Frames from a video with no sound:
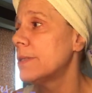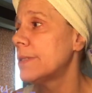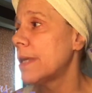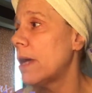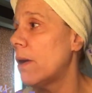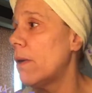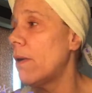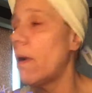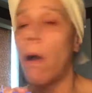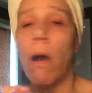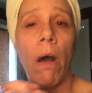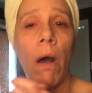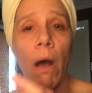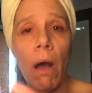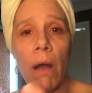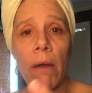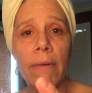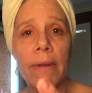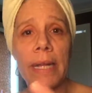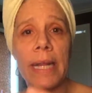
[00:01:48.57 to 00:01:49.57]
So I
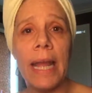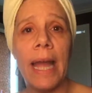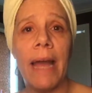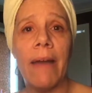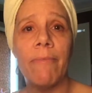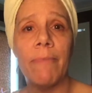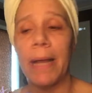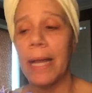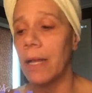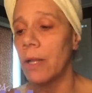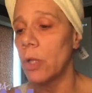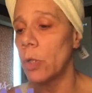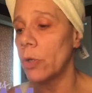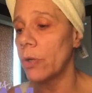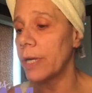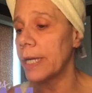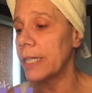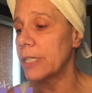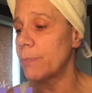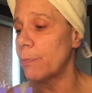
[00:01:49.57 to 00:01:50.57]
already have my
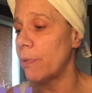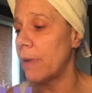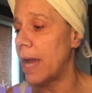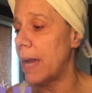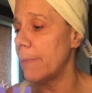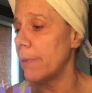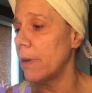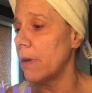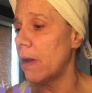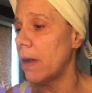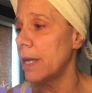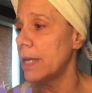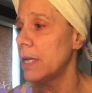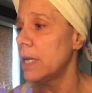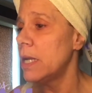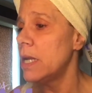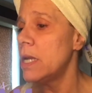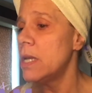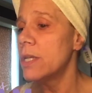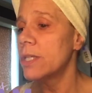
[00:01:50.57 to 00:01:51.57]
glorious primer on.
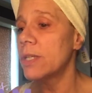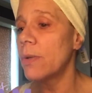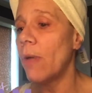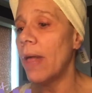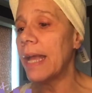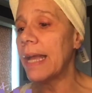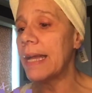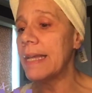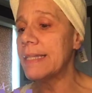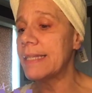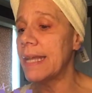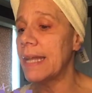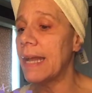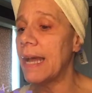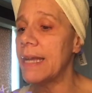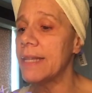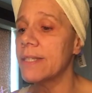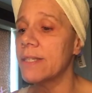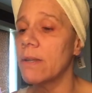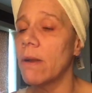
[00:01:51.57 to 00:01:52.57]
So like I said,
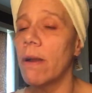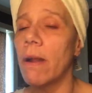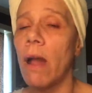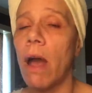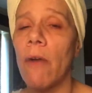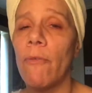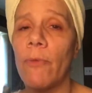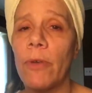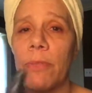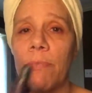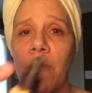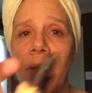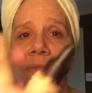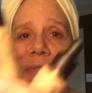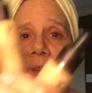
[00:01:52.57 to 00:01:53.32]
I start off with my